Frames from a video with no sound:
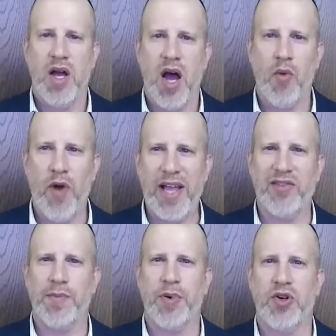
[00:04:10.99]
A
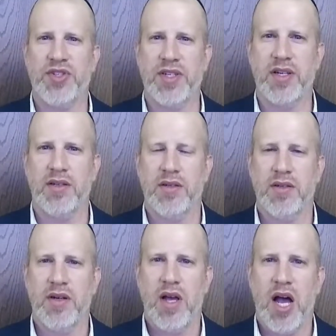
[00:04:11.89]
regular person
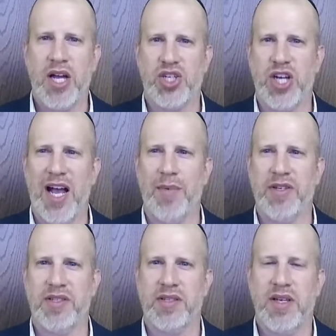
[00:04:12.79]
on
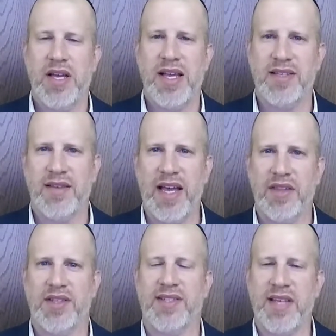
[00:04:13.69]
Shabbos is like
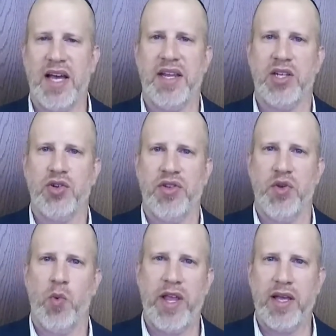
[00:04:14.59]
the tzaddik during the
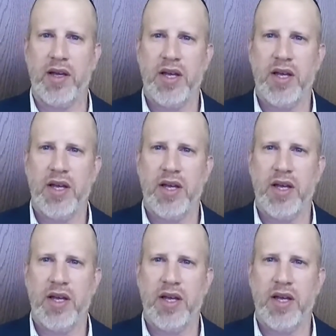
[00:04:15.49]
week.